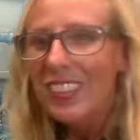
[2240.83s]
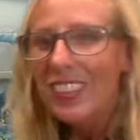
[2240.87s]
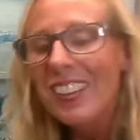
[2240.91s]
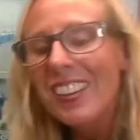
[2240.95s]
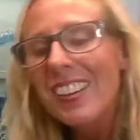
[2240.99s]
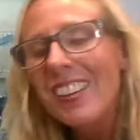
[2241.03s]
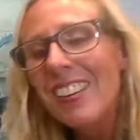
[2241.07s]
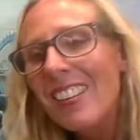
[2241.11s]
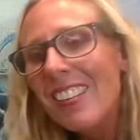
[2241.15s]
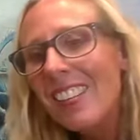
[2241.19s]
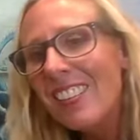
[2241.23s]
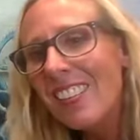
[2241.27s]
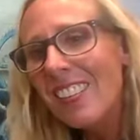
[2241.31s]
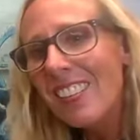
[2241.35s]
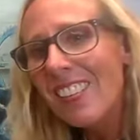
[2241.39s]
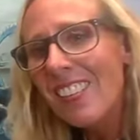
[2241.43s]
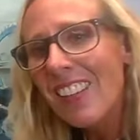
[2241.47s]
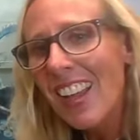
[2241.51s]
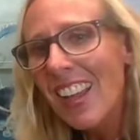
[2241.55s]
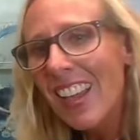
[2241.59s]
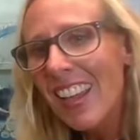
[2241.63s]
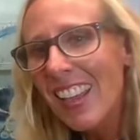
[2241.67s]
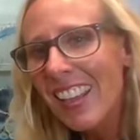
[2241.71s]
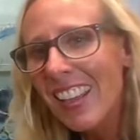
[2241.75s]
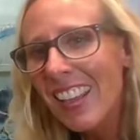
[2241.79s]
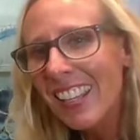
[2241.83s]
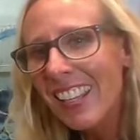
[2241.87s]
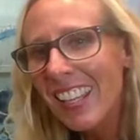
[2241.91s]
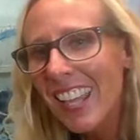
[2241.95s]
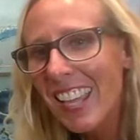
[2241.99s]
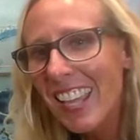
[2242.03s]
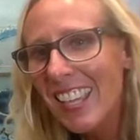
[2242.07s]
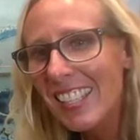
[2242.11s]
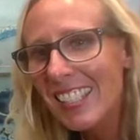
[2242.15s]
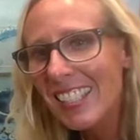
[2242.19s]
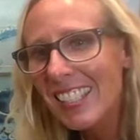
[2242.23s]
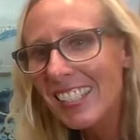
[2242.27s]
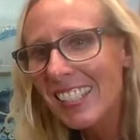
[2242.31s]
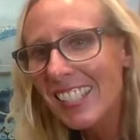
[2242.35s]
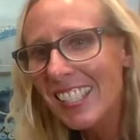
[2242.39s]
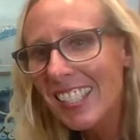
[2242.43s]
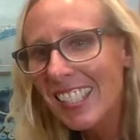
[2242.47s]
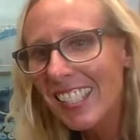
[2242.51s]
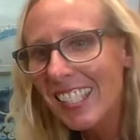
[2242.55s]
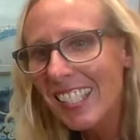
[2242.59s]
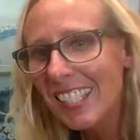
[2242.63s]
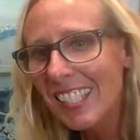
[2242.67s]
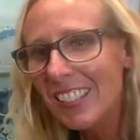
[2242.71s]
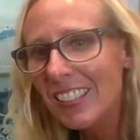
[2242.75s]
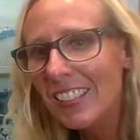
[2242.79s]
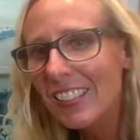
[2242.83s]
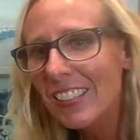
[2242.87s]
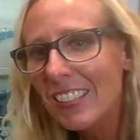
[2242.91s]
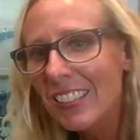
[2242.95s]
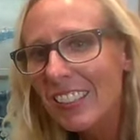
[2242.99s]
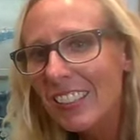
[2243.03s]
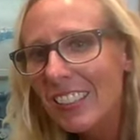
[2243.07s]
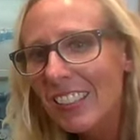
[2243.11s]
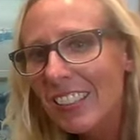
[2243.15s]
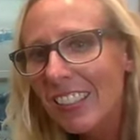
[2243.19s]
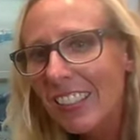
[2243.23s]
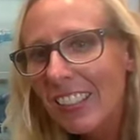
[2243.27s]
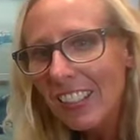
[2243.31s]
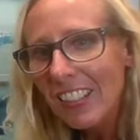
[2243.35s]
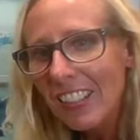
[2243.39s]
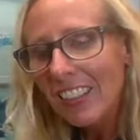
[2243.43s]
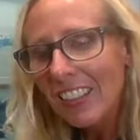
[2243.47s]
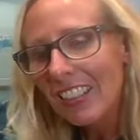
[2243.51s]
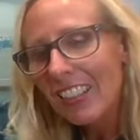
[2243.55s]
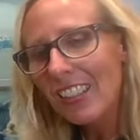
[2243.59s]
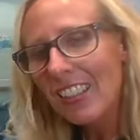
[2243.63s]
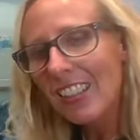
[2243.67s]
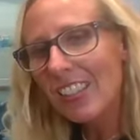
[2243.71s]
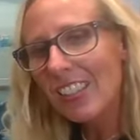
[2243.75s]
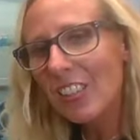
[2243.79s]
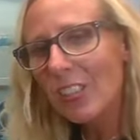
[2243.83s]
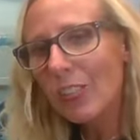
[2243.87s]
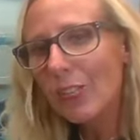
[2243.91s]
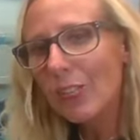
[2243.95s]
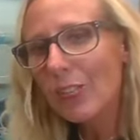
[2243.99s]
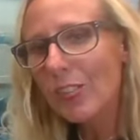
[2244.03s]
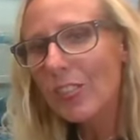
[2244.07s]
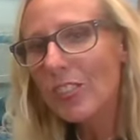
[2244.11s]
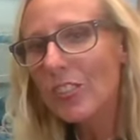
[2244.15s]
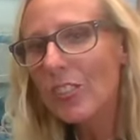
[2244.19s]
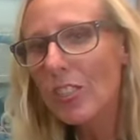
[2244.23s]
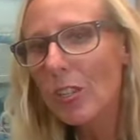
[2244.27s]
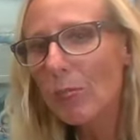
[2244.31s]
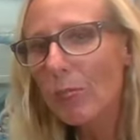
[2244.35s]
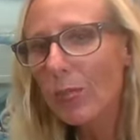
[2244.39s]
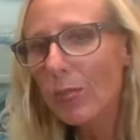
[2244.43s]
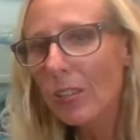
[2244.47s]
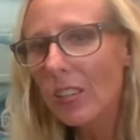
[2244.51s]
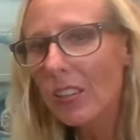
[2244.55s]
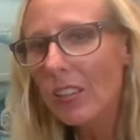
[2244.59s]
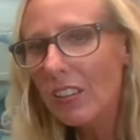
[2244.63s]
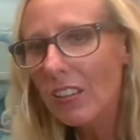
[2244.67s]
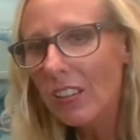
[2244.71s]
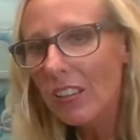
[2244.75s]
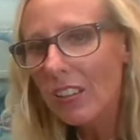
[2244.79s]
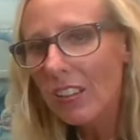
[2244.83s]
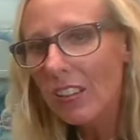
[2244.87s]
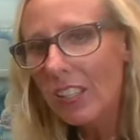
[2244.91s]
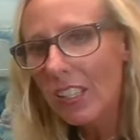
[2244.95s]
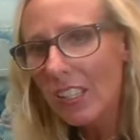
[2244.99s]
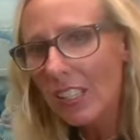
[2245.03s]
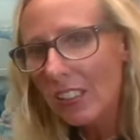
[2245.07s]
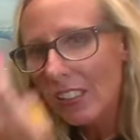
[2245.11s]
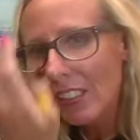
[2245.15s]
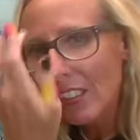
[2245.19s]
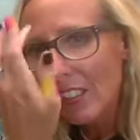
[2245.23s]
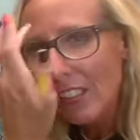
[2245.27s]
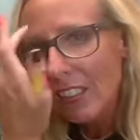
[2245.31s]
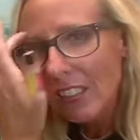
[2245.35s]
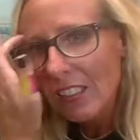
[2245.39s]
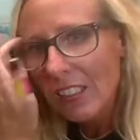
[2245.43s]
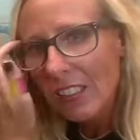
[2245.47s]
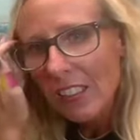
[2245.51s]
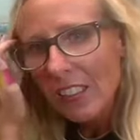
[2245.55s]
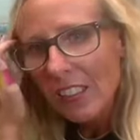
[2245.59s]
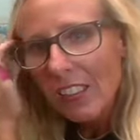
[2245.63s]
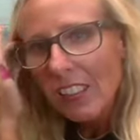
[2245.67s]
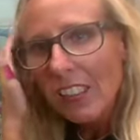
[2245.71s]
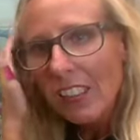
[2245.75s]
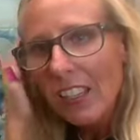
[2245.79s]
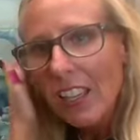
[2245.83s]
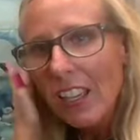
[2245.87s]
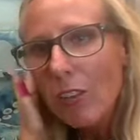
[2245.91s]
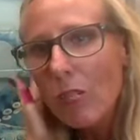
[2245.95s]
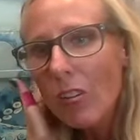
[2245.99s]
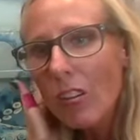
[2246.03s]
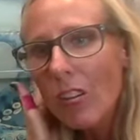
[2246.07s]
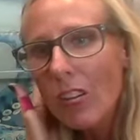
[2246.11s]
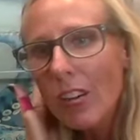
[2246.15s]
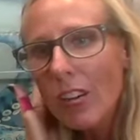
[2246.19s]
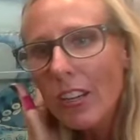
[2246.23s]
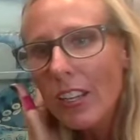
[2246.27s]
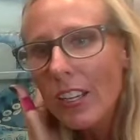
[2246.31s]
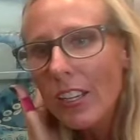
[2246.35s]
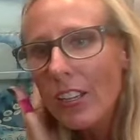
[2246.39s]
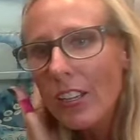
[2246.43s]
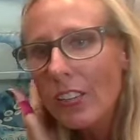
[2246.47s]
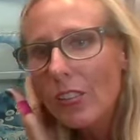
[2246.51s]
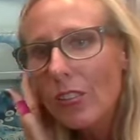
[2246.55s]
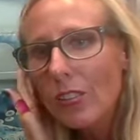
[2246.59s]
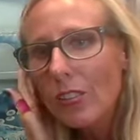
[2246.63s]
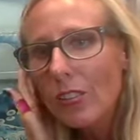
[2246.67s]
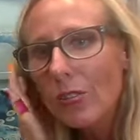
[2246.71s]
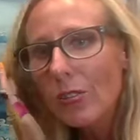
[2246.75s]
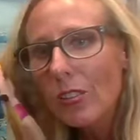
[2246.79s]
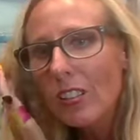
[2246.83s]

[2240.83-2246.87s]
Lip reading: Oh, hey, Casey. Thank you for jumping on. How are you?